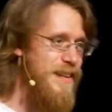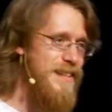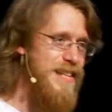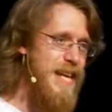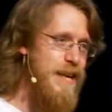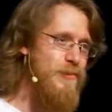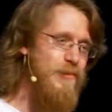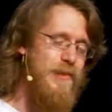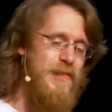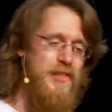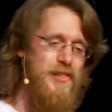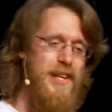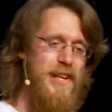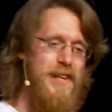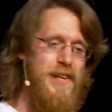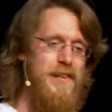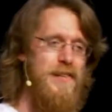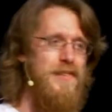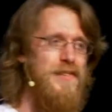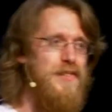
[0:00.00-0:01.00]
a table and
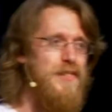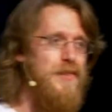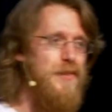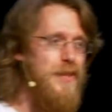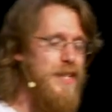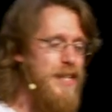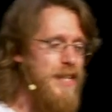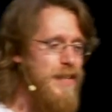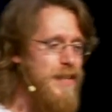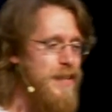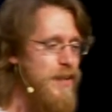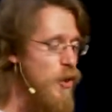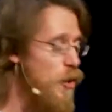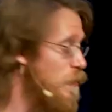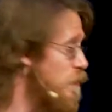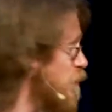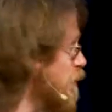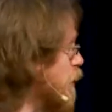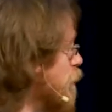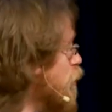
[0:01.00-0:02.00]
chairs. You need,
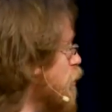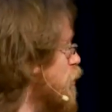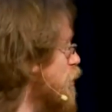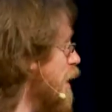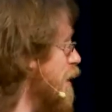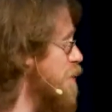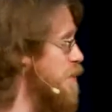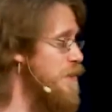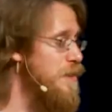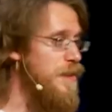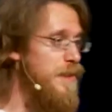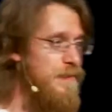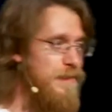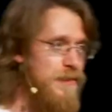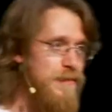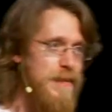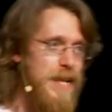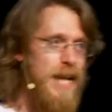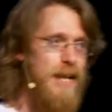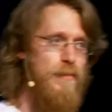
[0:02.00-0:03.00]
hopefully, a projector if
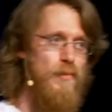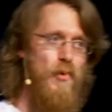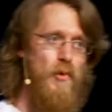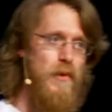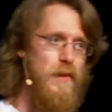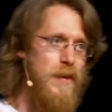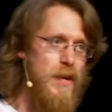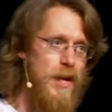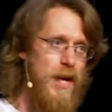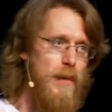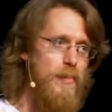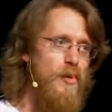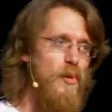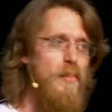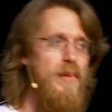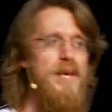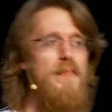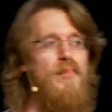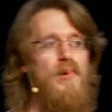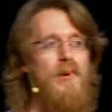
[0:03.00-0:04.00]
you've got more than a couple
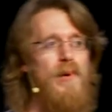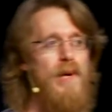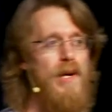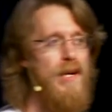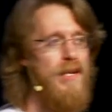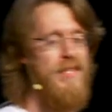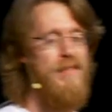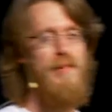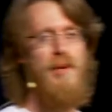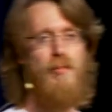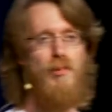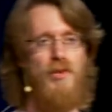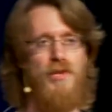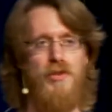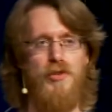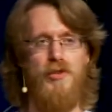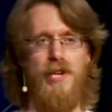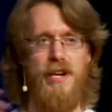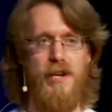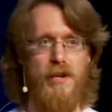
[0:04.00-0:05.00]
people to be able to
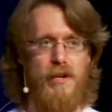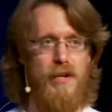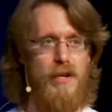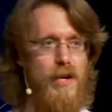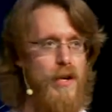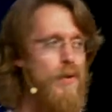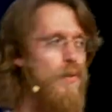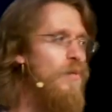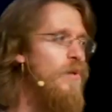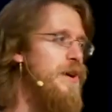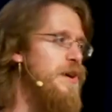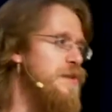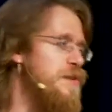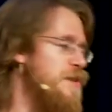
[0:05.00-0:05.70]
share what you're